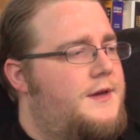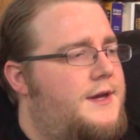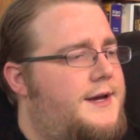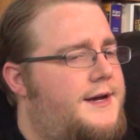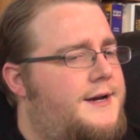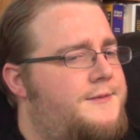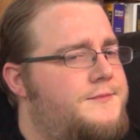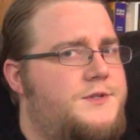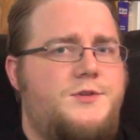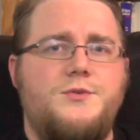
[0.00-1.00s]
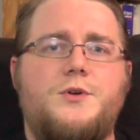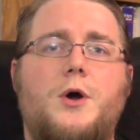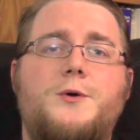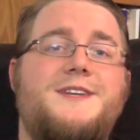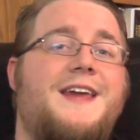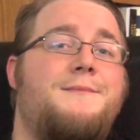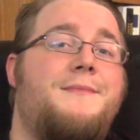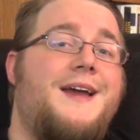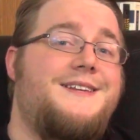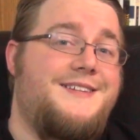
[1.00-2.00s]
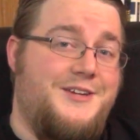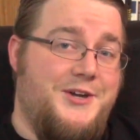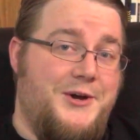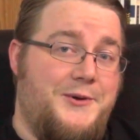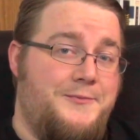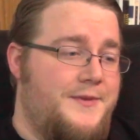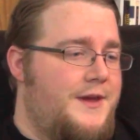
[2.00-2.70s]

Coke de Mexico.